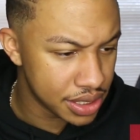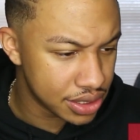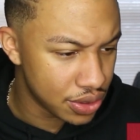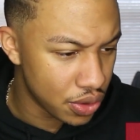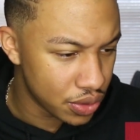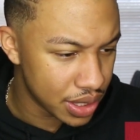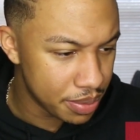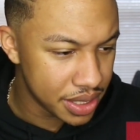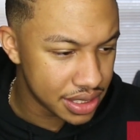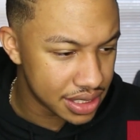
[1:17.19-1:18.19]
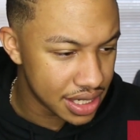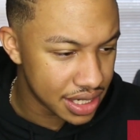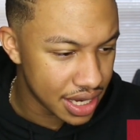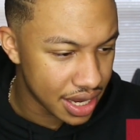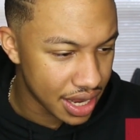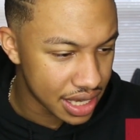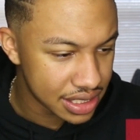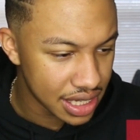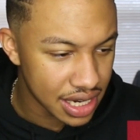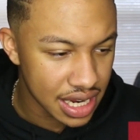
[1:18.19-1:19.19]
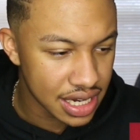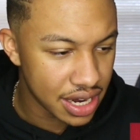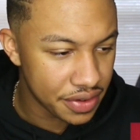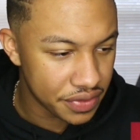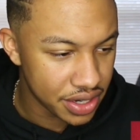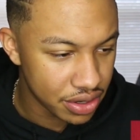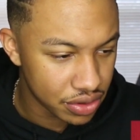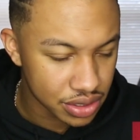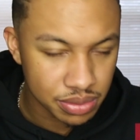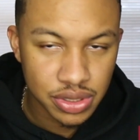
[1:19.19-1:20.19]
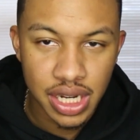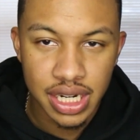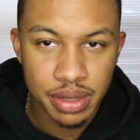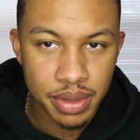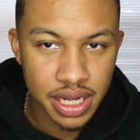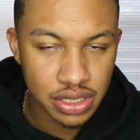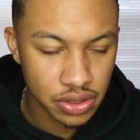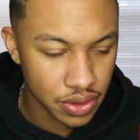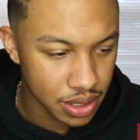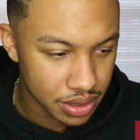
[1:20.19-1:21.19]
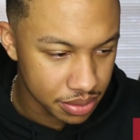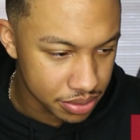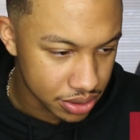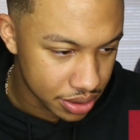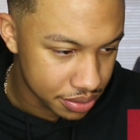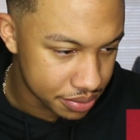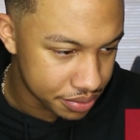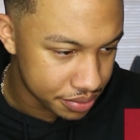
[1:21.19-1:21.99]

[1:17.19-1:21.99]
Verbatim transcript: That's the goal. Give me the 10K. I say that in every video because I'm trying to get my Instagram numbers up.